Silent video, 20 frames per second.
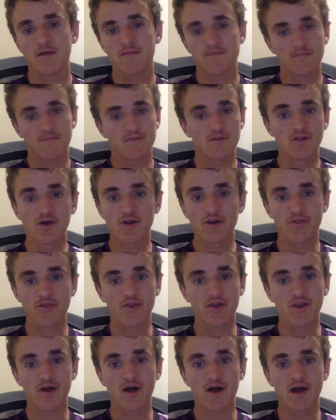A lot on the
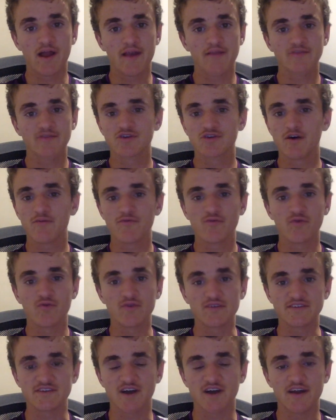line, top 4
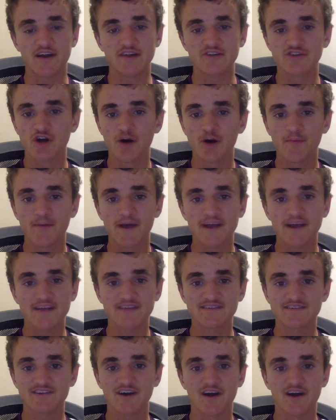decided, top 8
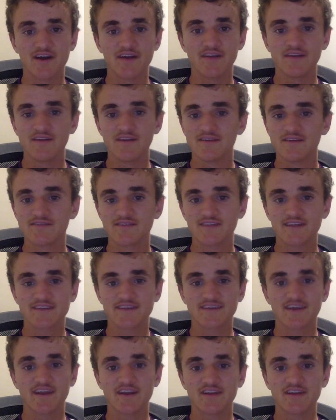decided, so let's
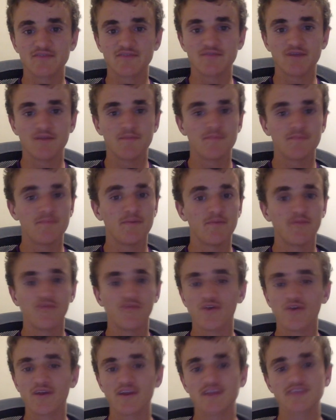get into it. But
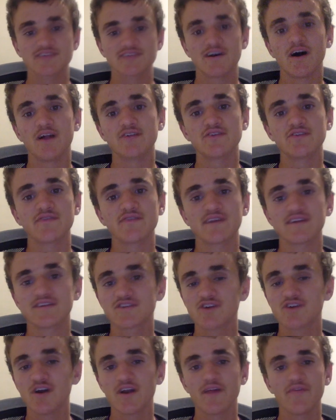before I get started, don't forget to
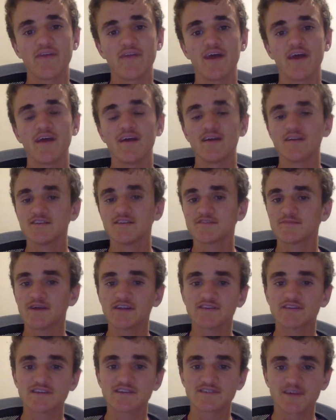go down there,
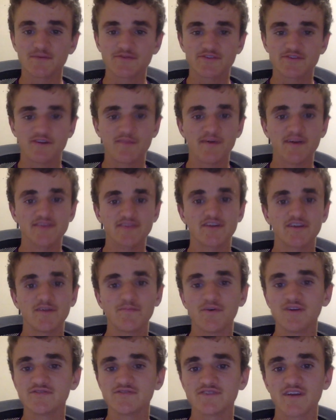smash that subscribe button, turn on
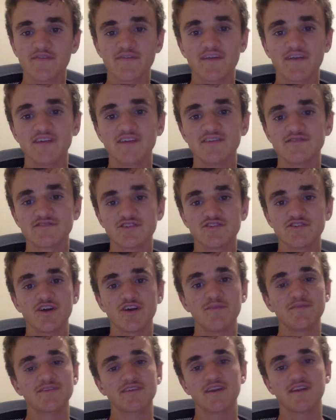post notifications so you
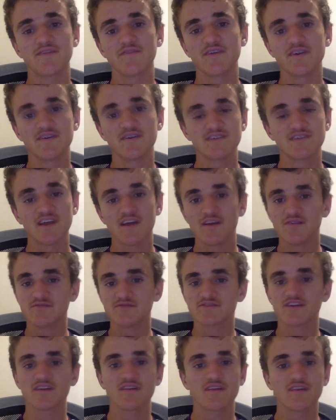don't miss any videos.
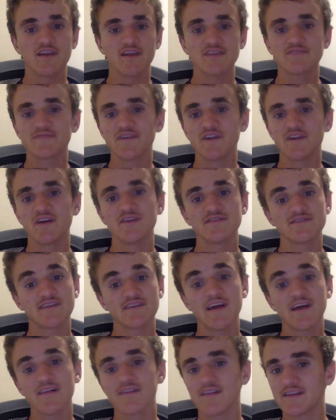Also, like this video. So
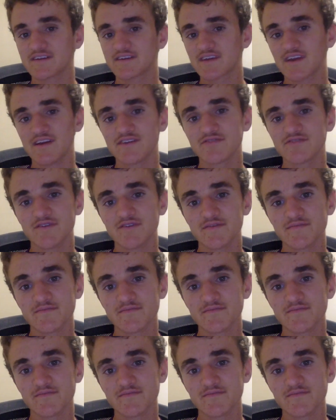now, let's get into it.